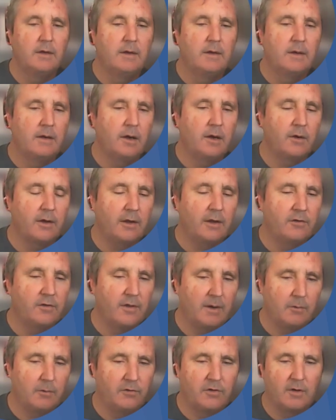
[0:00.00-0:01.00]
Okay, so
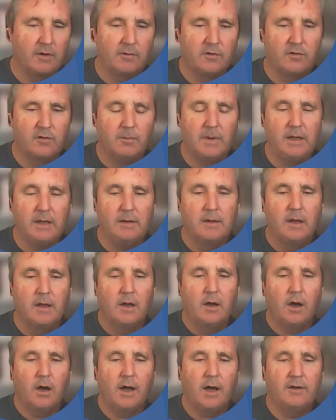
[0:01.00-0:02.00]
that was given to me.
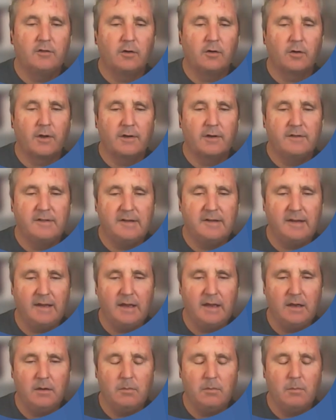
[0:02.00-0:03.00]
I took
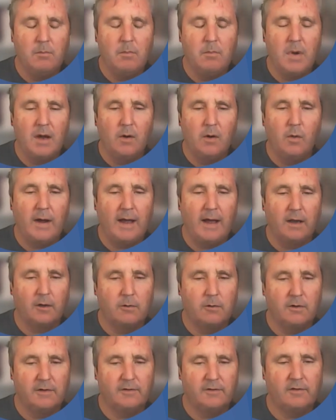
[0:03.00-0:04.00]
10 mil
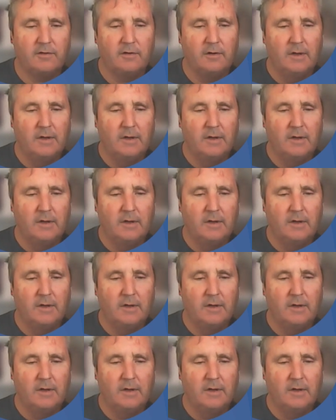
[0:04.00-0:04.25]
aliquots